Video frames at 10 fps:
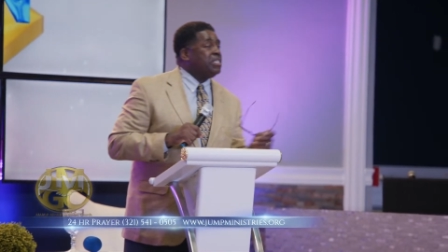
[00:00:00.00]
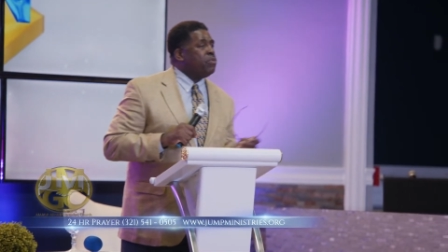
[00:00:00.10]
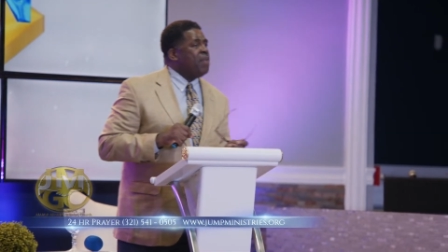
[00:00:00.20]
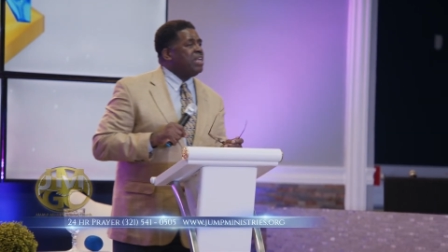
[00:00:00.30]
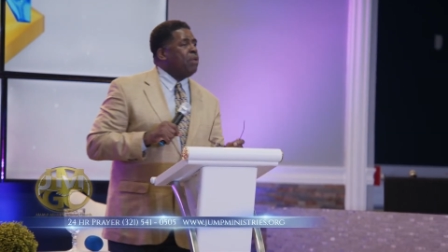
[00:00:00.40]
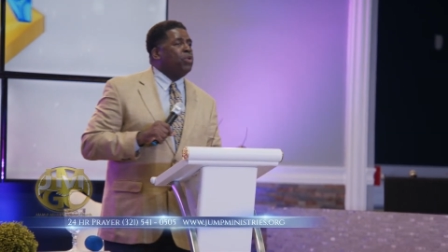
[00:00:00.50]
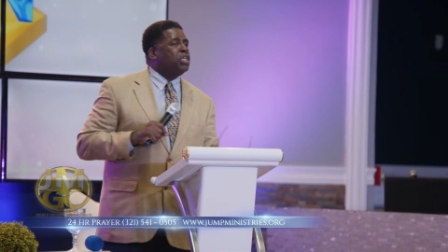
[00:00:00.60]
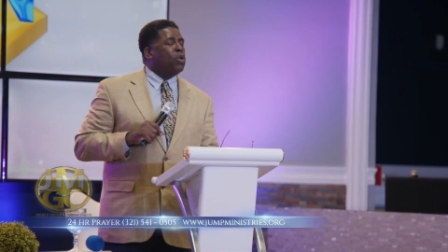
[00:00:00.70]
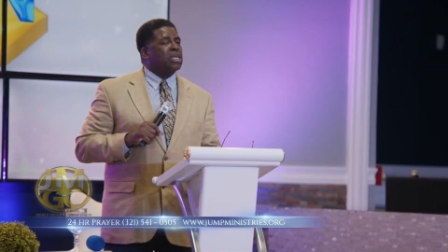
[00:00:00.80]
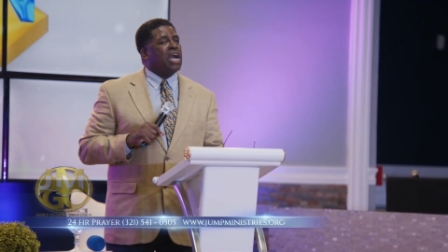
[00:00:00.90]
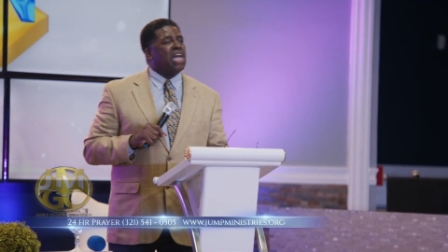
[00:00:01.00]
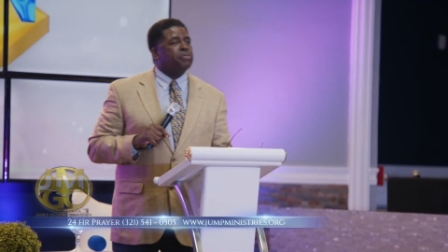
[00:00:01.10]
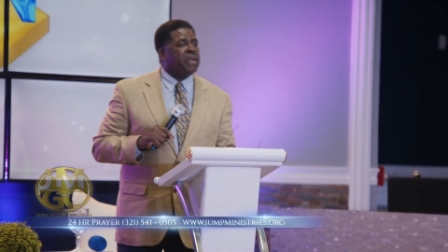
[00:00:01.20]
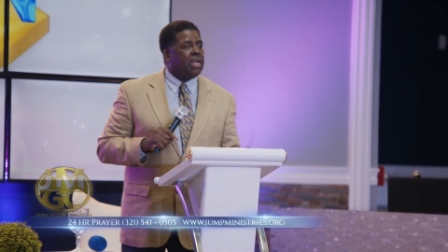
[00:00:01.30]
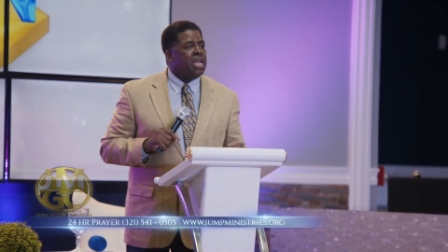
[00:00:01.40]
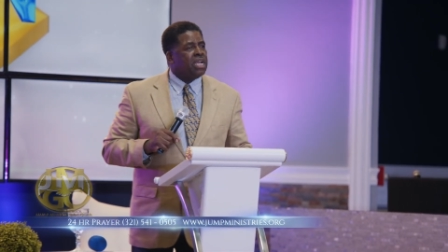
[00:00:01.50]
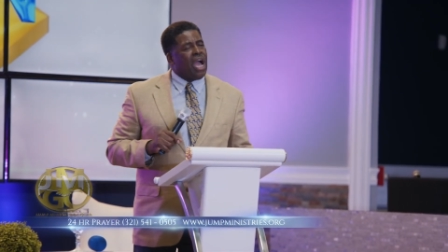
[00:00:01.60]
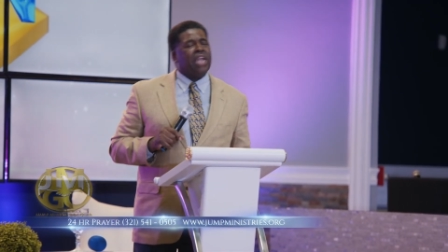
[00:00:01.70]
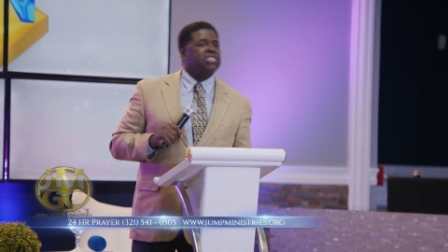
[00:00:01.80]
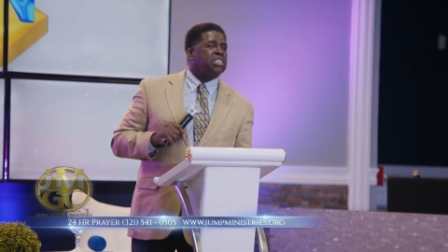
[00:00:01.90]
As a reverend, I would go to college, but I,
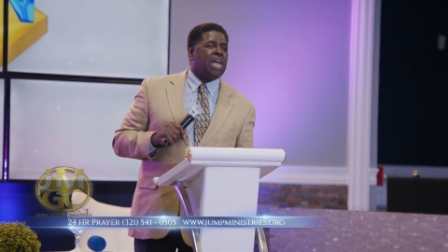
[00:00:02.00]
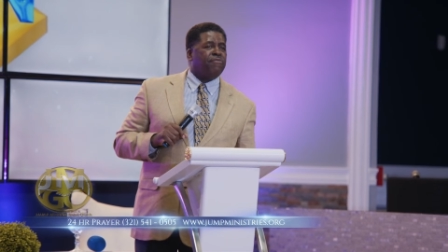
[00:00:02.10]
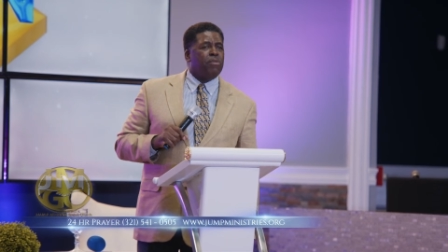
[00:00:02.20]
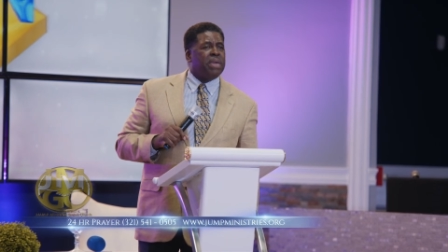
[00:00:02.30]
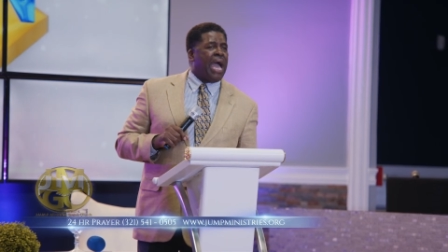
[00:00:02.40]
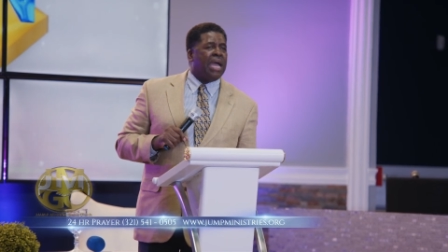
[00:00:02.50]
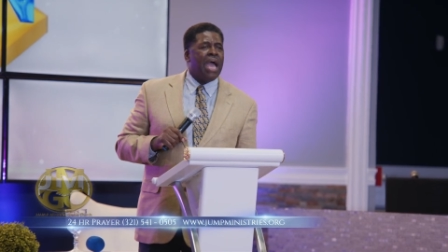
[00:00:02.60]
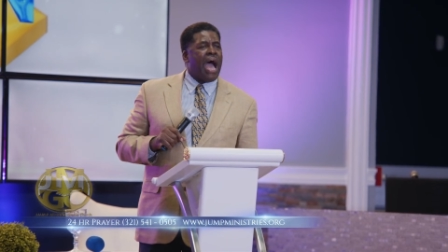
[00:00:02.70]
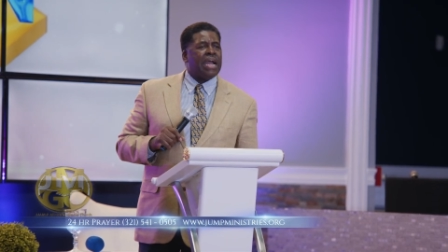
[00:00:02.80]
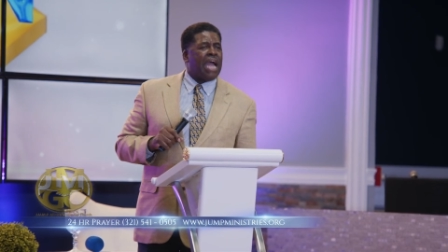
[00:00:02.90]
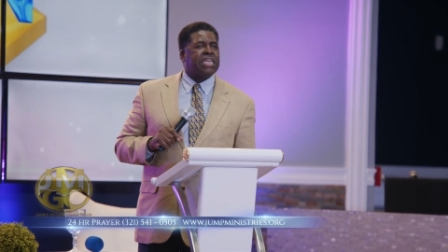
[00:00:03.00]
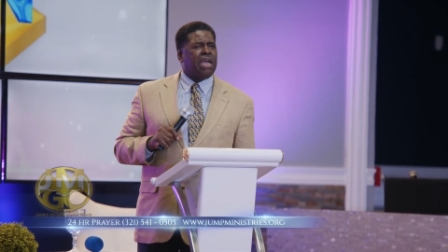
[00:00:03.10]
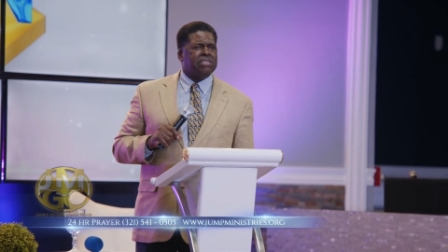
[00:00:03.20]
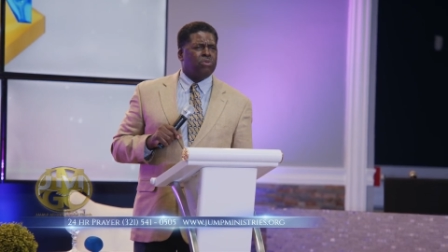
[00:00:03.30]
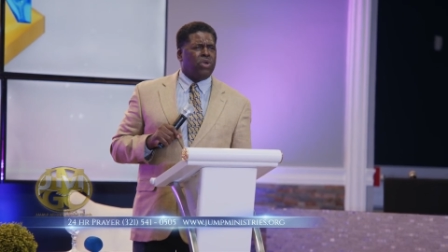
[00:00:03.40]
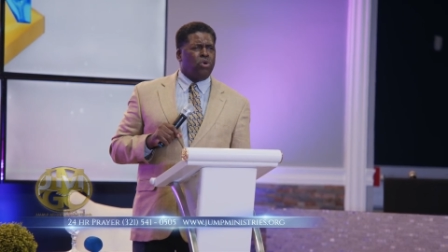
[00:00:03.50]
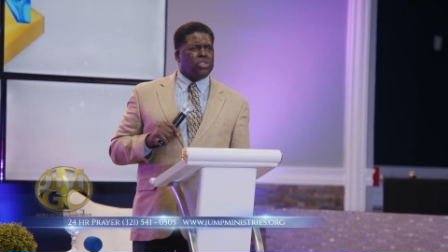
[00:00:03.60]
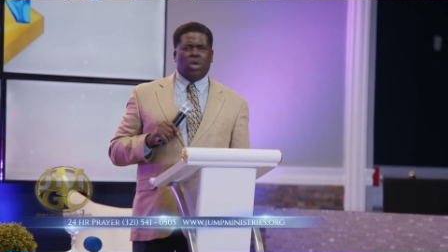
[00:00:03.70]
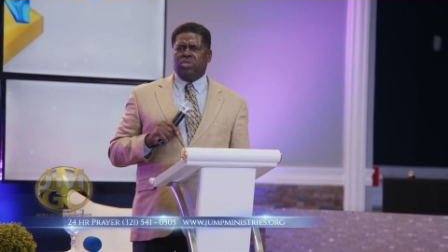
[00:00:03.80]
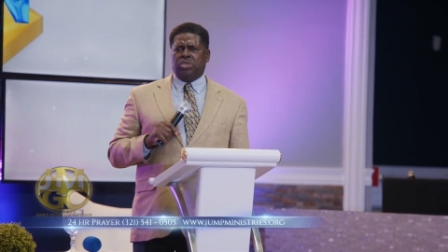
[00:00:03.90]
college is not for me. I, I, I can't. I said, well, who
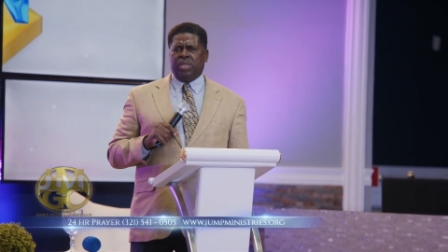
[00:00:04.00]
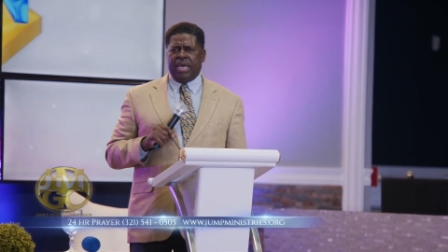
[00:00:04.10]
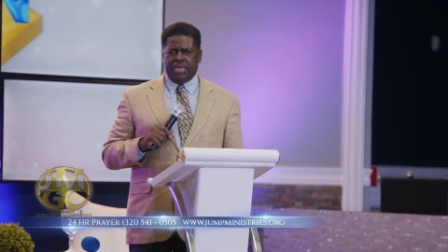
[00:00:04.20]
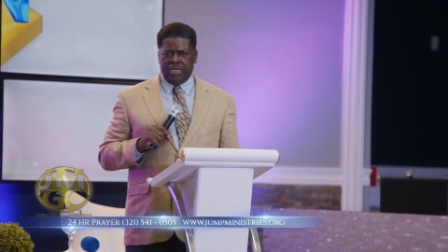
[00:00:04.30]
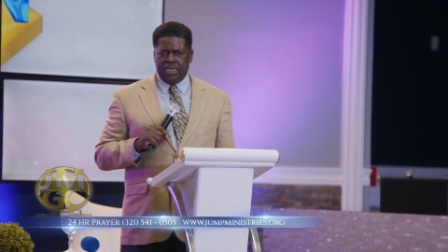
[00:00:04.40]
told you that?